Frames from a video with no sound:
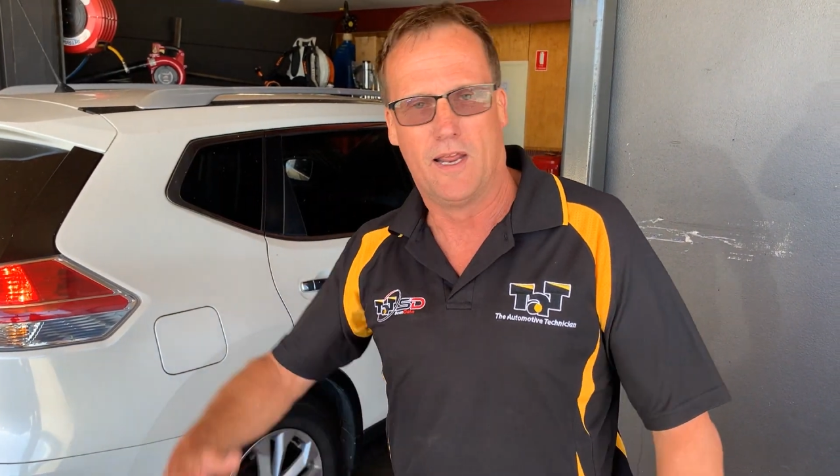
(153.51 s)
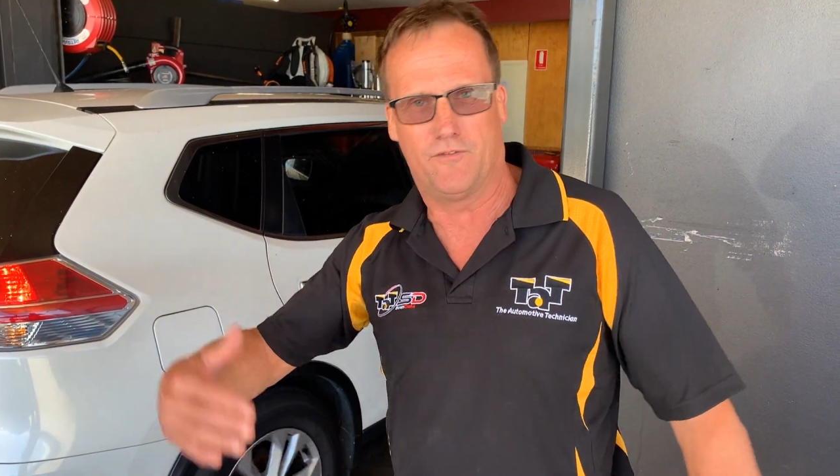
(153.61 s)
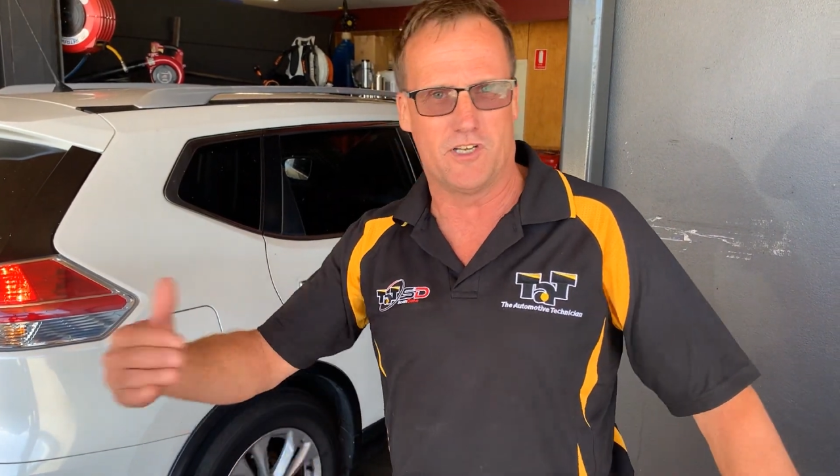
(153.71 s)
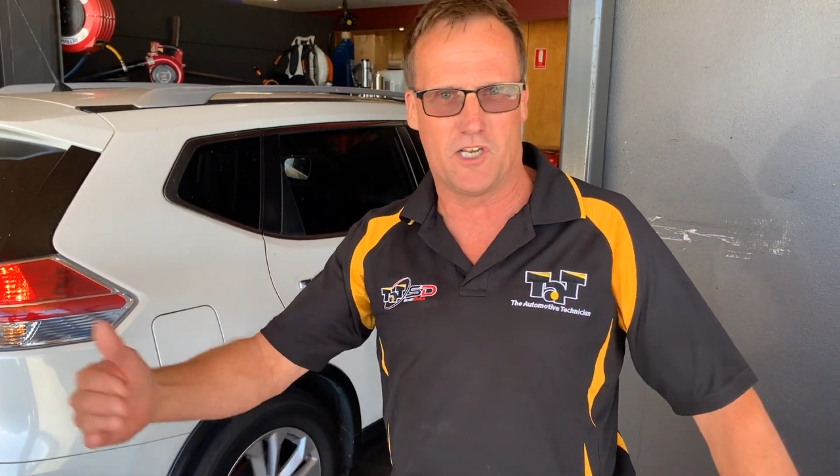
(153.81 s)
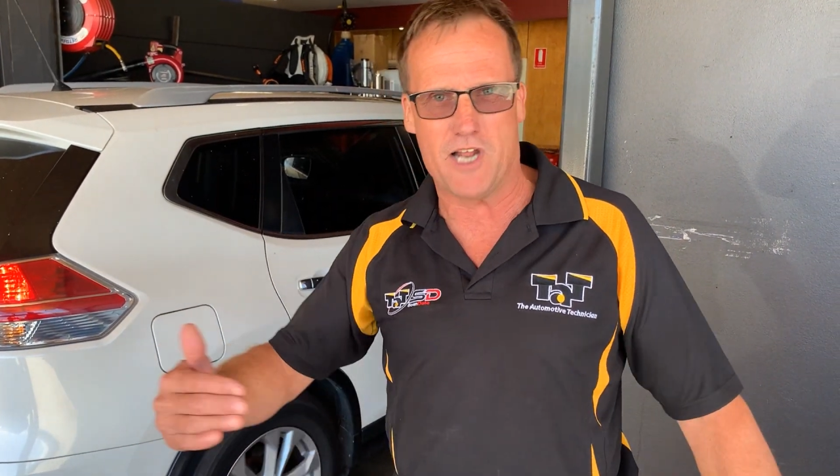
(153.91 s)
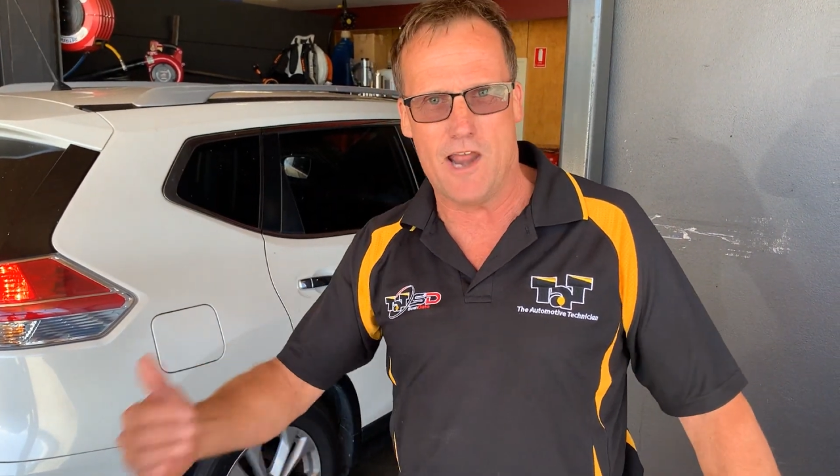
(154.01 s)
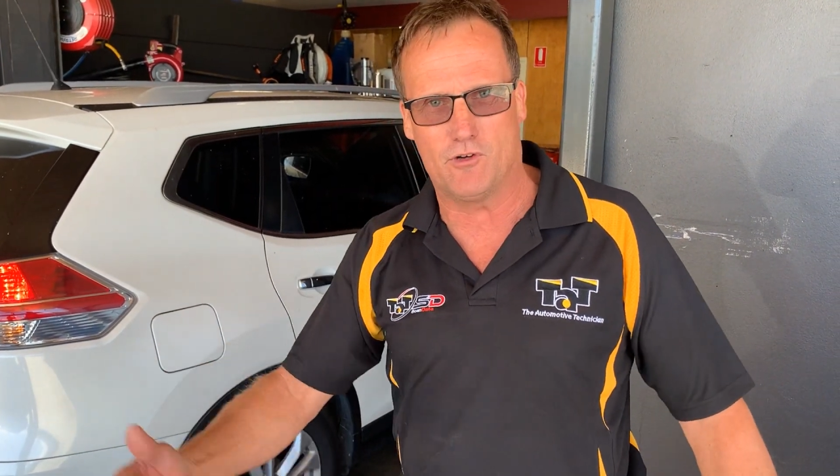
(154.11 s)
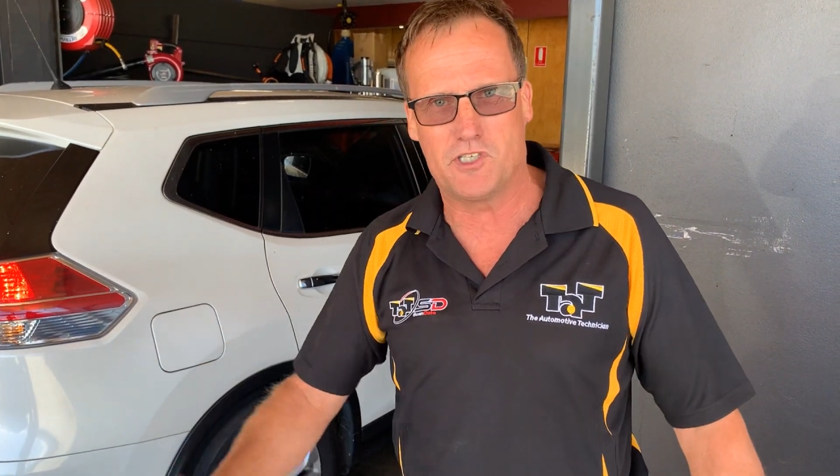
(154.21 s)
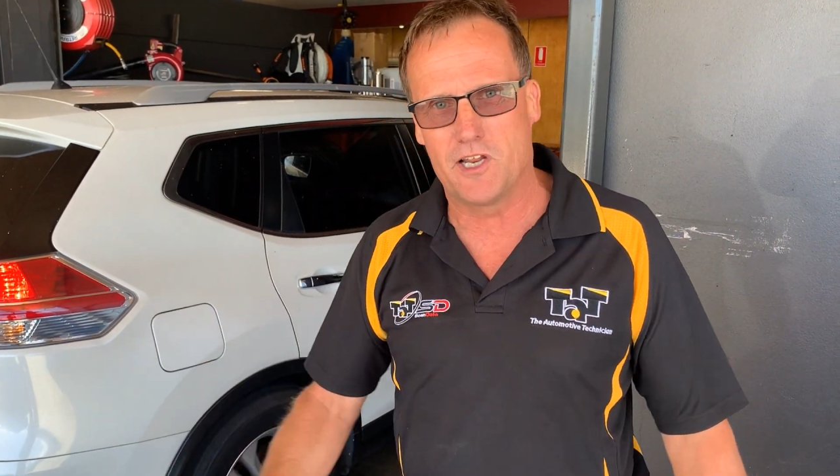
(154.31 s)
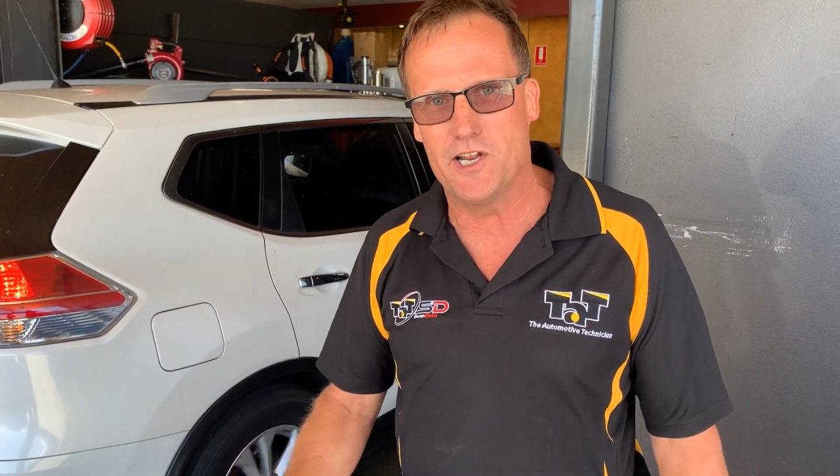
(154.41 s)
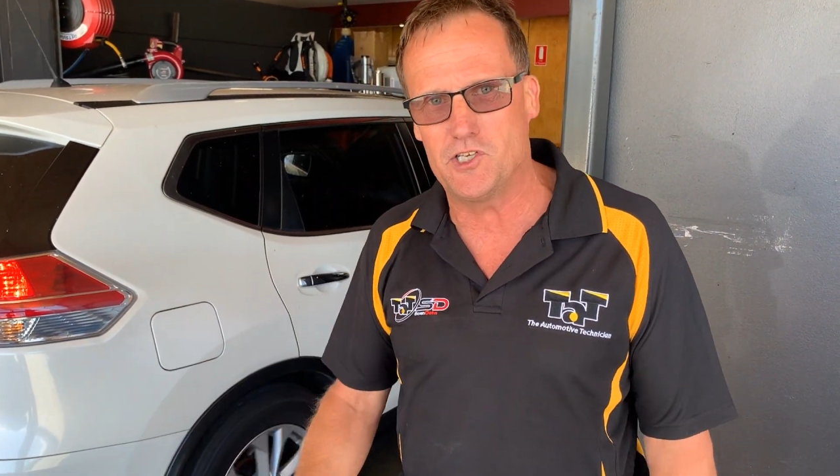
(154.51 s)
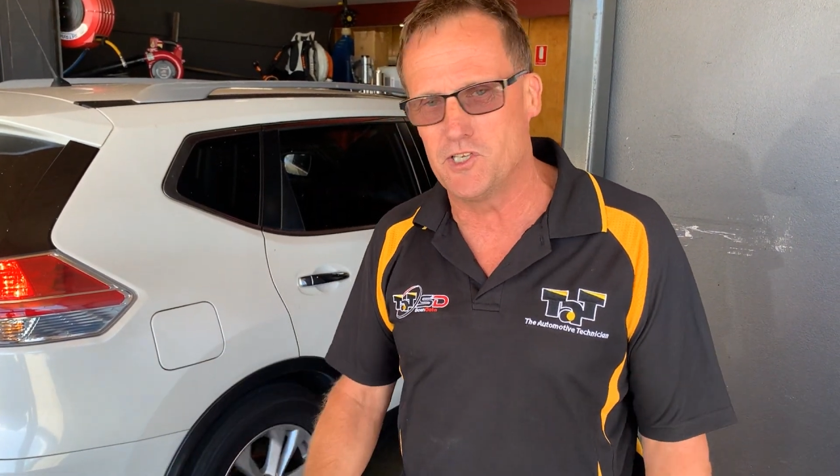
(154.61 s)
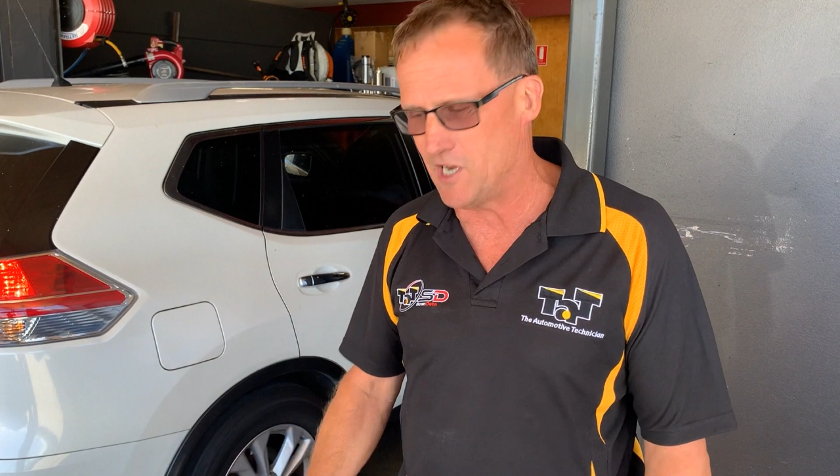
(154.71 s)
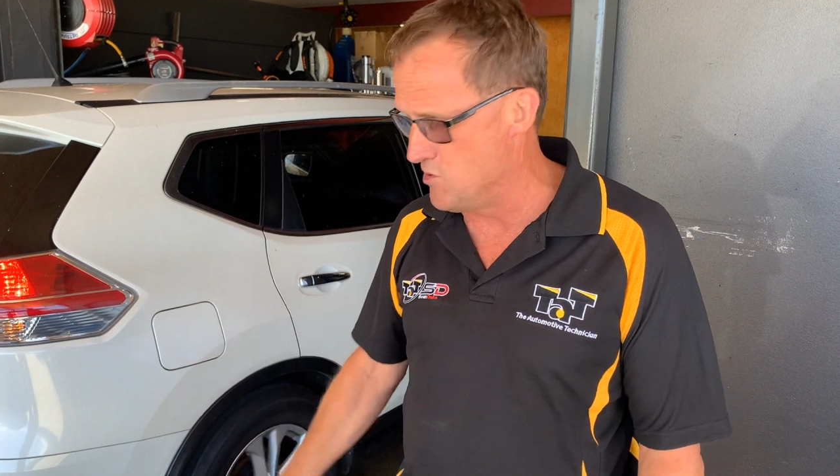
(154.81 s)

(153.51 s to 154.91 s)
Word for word: if there's a dangerous condition.